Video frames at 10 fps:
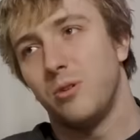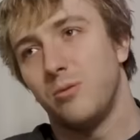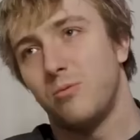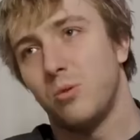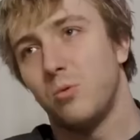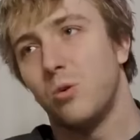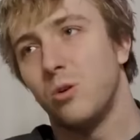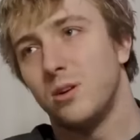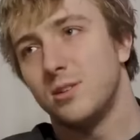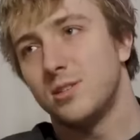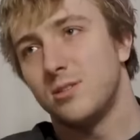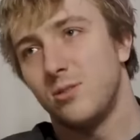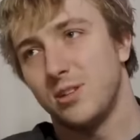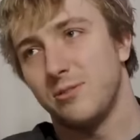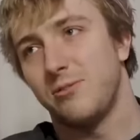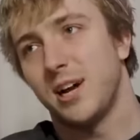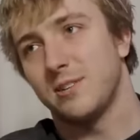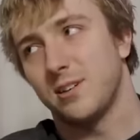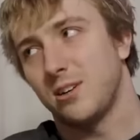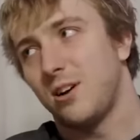the rewards or the effect
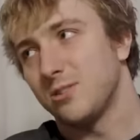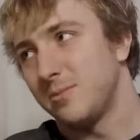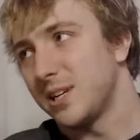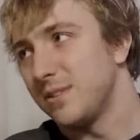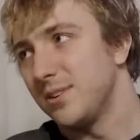of the cause of making